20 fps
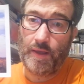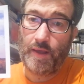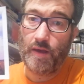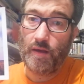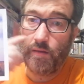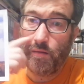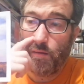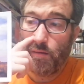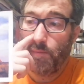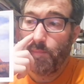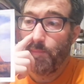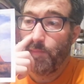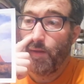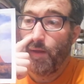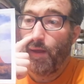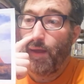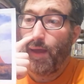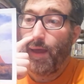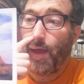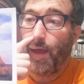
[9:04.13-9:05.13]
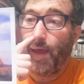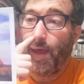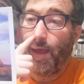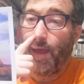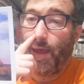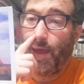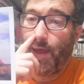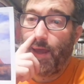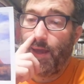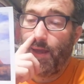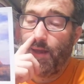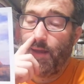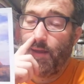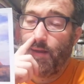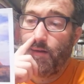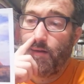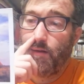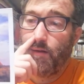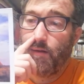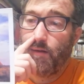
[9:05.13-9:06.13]
ill,
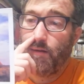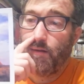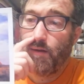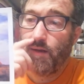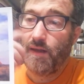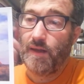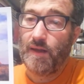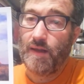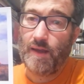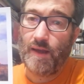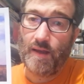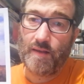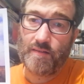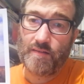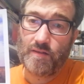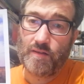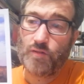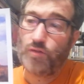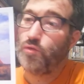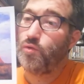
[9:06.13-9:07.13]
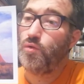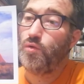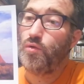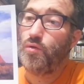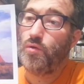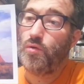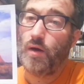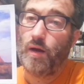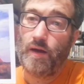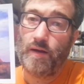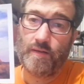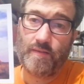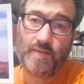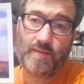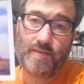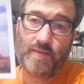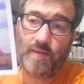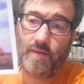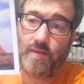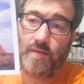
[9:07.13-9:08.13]
and he asked to
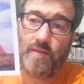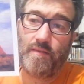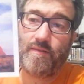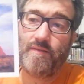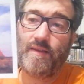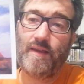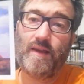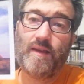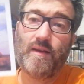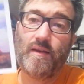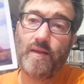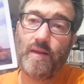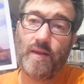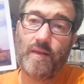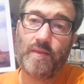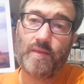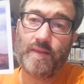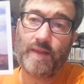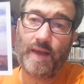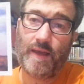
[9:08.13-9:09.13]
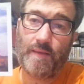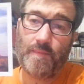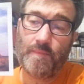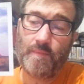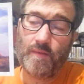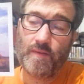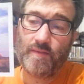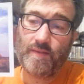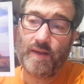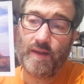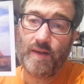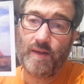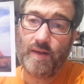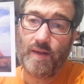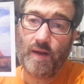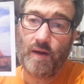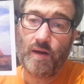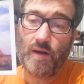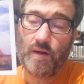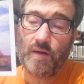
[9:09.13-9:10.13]
us send the, send
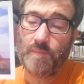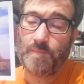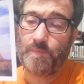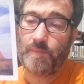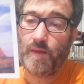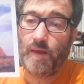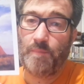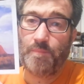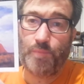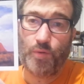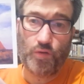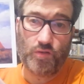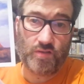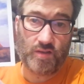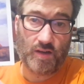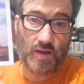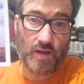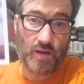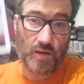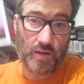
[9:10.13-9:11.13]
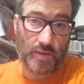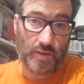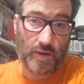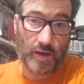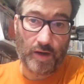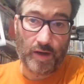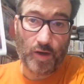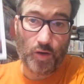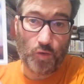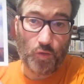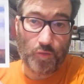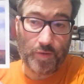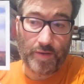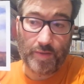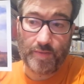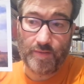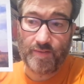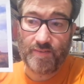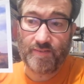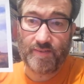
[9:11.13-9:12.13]
her a postcard. I
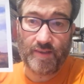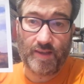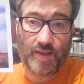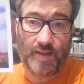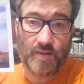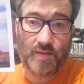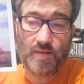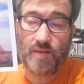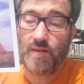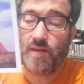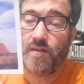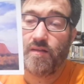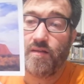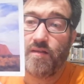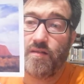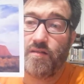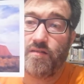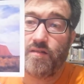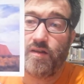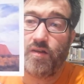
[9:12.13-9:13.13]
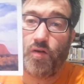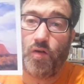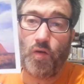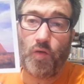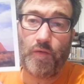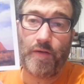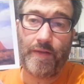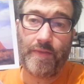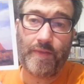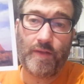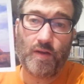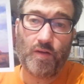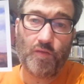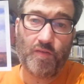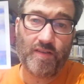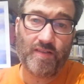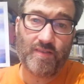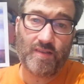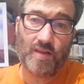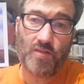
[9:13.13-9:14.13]
already sent, she already
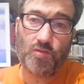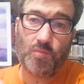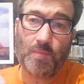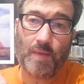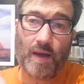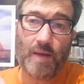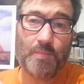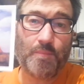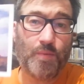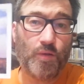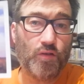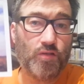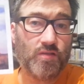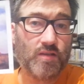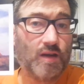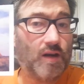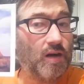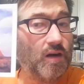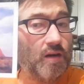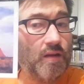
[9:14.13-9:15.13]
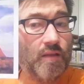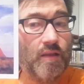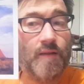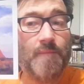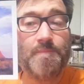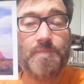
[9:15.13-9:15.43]
received my postcard,